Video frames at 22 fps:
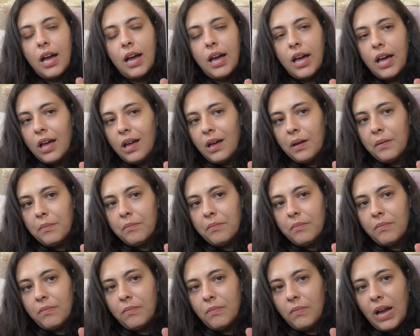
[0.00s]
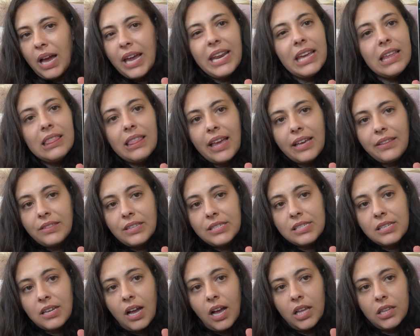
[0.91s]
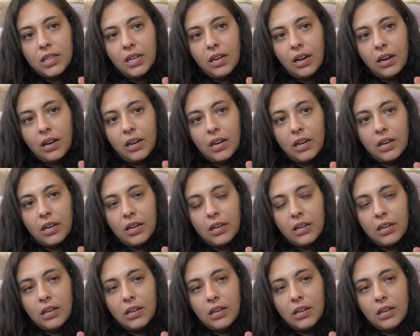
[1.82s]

I didn't like this color.